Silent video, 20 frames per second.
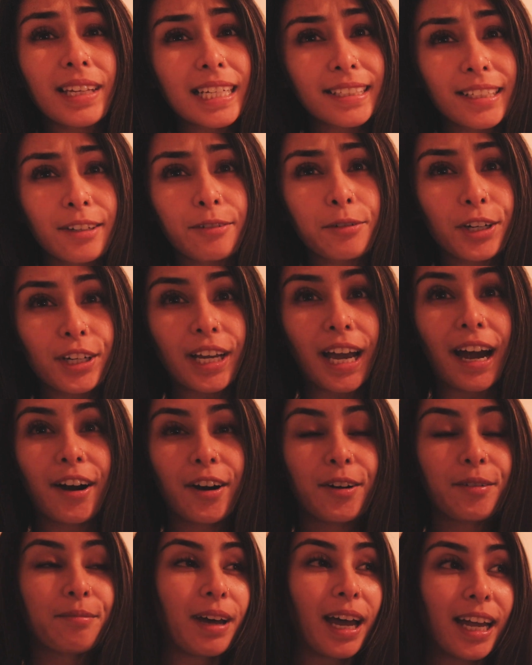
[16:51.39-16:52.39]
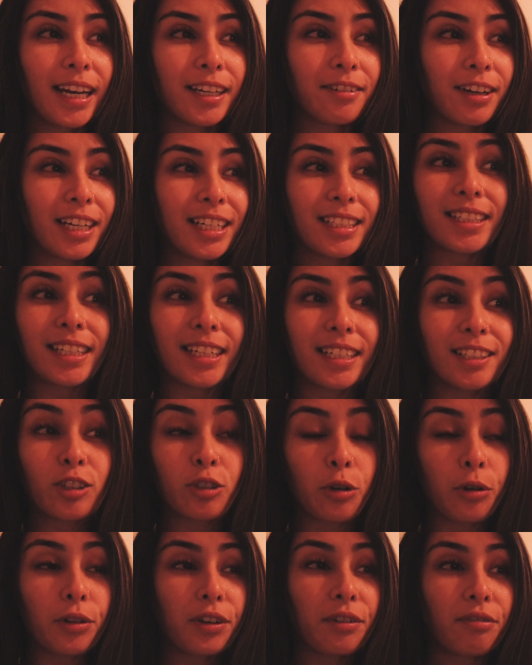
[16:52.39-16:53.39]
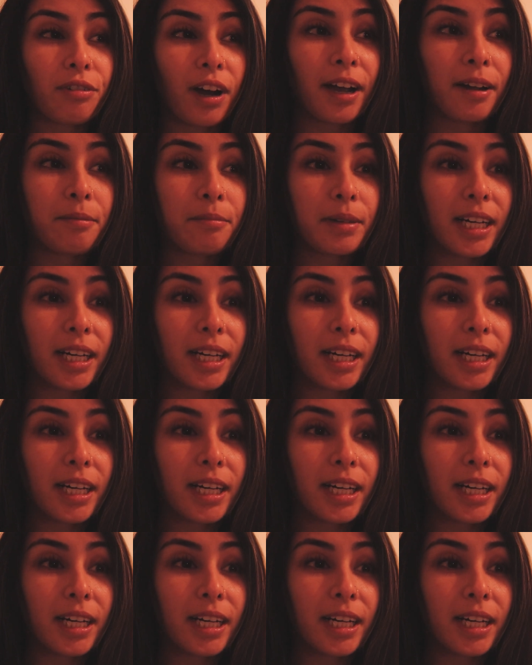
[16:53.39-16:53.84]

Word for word: it didn't work out. Anyways, it's totally fine